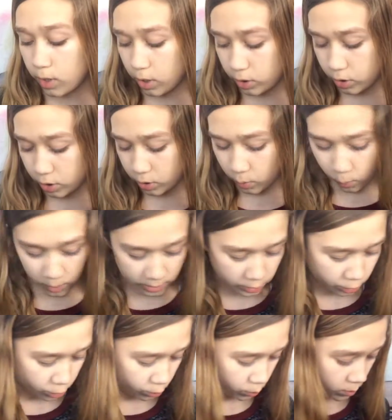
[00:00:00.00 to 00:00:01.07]
just going
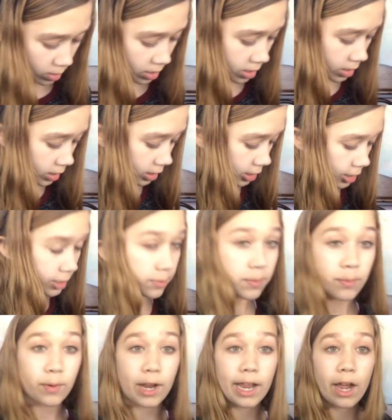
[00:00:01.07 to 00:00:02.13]
to
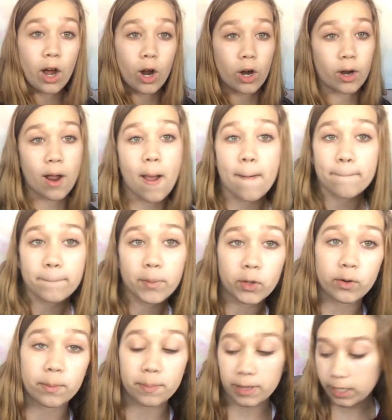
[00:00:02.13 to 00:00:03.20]
spray our beauty
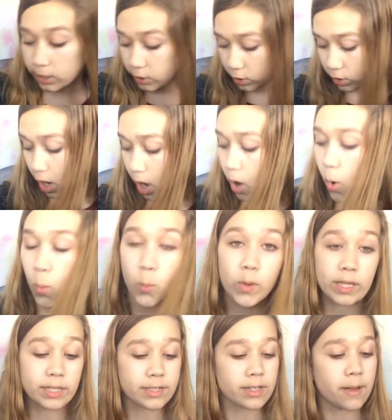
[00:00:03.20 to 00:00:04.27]
blender
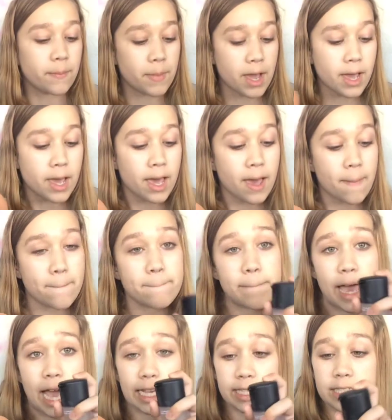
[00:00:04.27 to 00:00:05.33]
with some
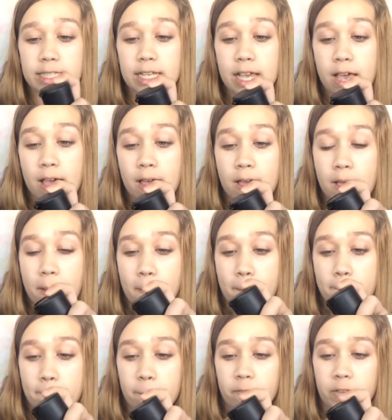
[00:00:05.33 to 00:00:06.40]
MAC's
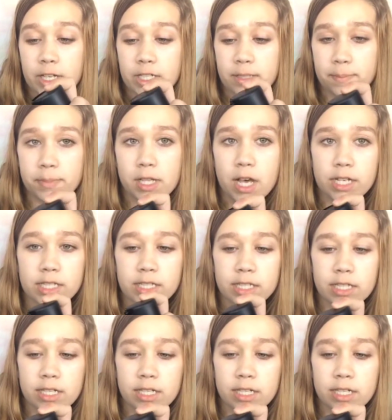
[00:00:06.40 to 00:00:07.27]
Fix Plus.